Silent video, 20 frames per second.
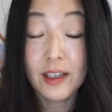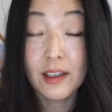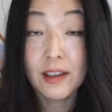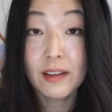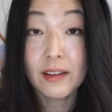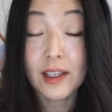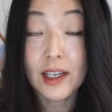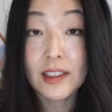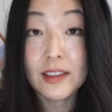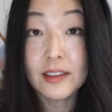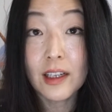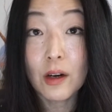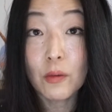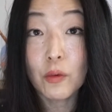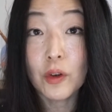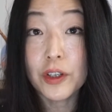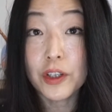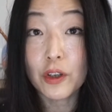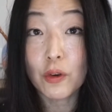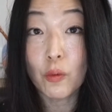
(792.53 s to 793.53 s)
That's not
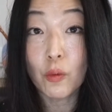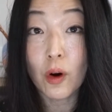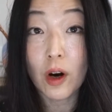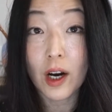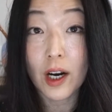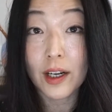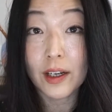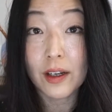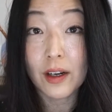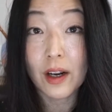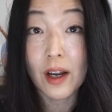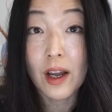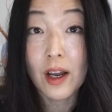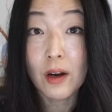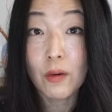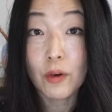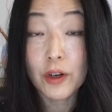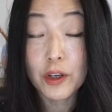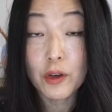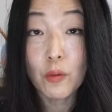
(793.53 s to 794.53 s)
what you want.
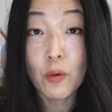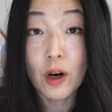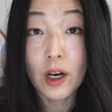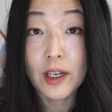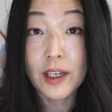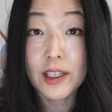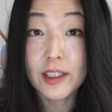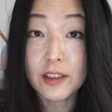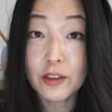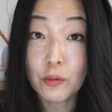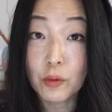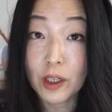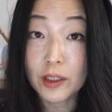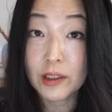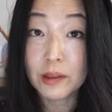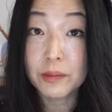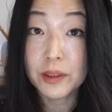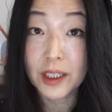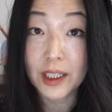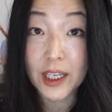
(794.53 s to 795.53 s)
What you want is you want
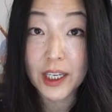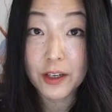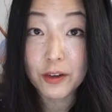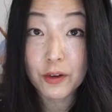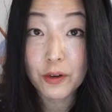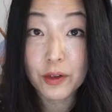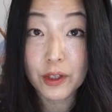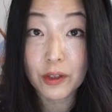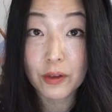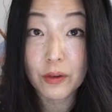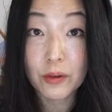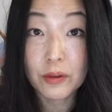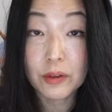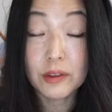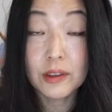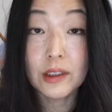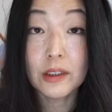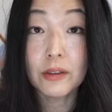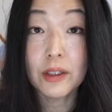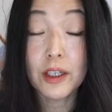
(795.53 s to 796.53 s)
them to hear you.
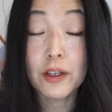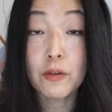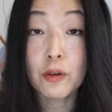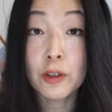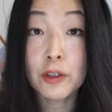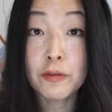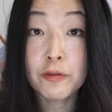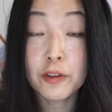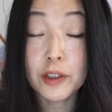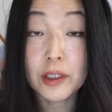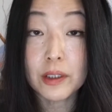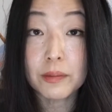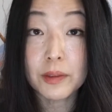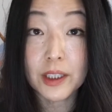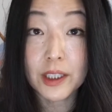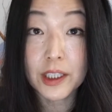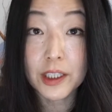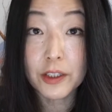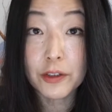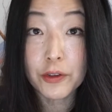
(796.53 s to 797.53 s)
So in order for them to
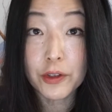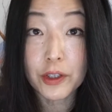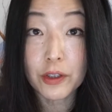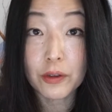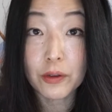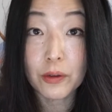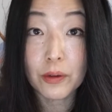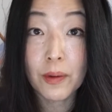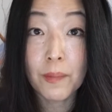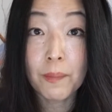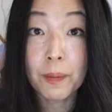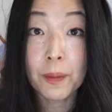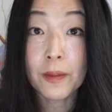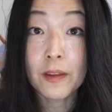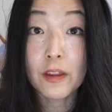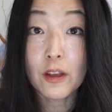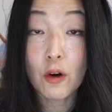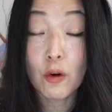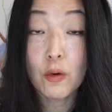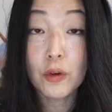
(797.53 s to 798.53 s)
hear you,
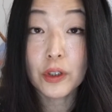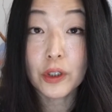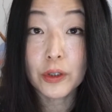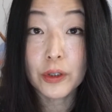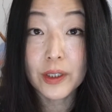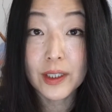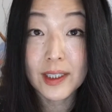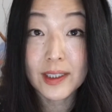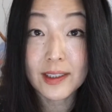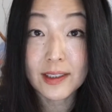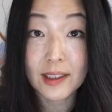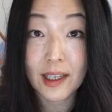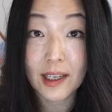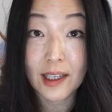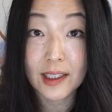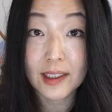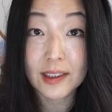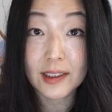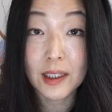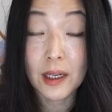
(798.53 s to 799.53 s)
don't
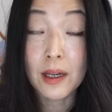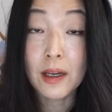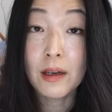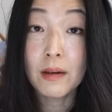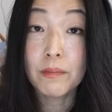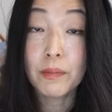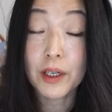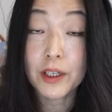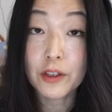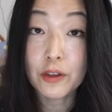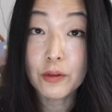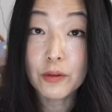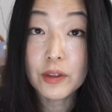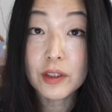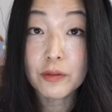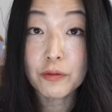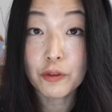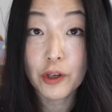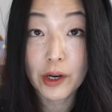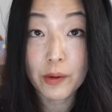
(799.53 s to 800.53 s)
criticize, but use
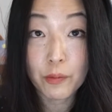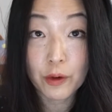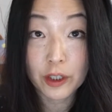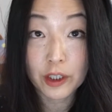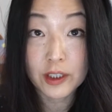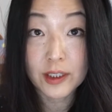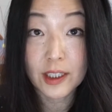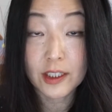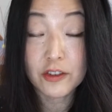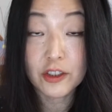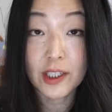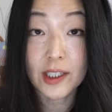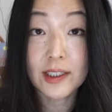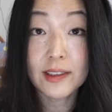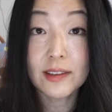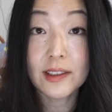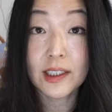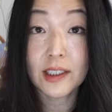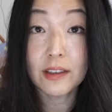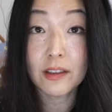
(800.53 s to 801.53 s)
a framework such
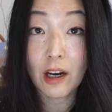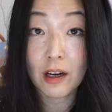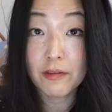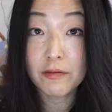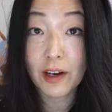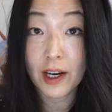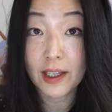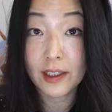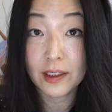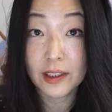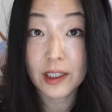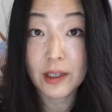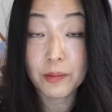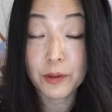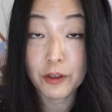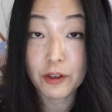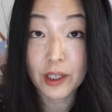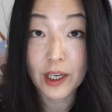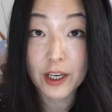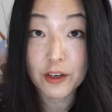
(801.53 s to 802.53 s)
as the nonviolent
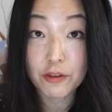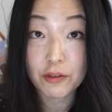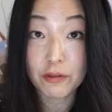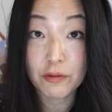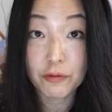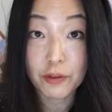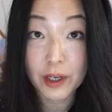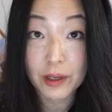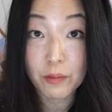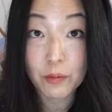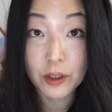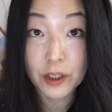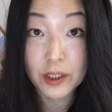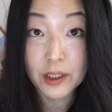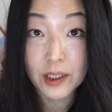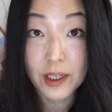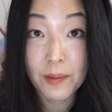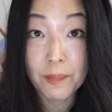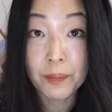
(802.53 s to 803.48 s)
communication framework,